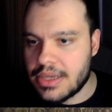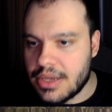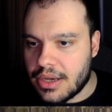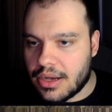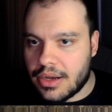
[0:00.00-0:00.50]

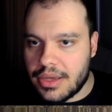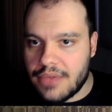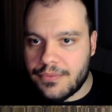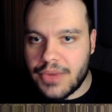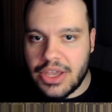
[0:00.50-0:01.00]

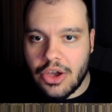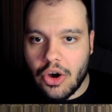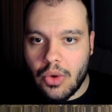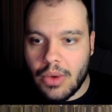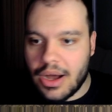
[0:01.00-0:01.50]
If we
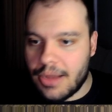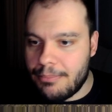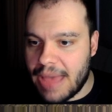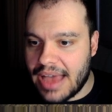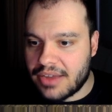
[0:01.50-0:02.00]
go
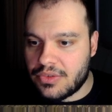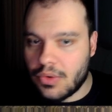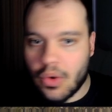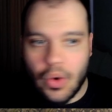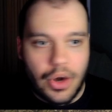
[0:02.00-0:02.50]
back
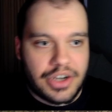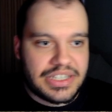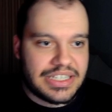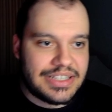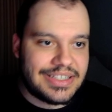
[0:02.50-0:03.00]
to
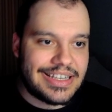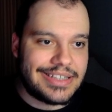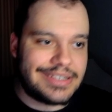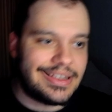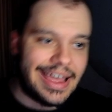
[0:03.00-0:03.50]
Orcs, it says